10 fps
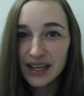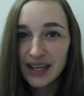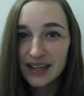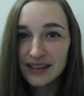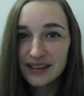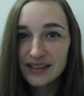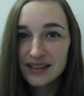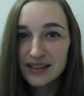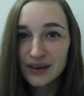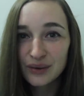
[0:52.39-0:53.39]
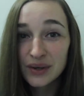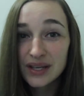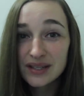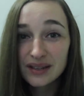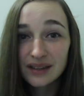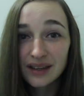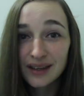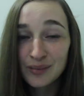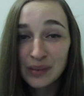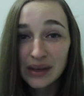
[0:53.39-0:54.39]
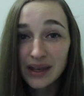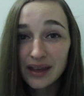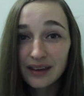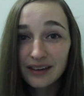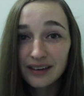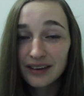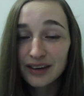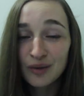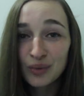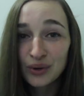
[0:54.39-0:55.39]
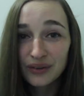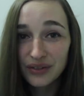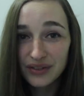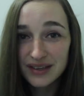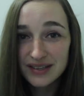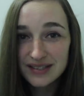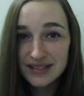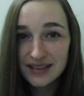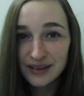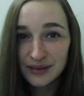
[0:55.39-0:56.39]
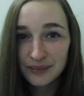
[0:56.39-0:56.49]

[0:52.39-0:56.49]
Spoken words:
and the reason can be a number of things.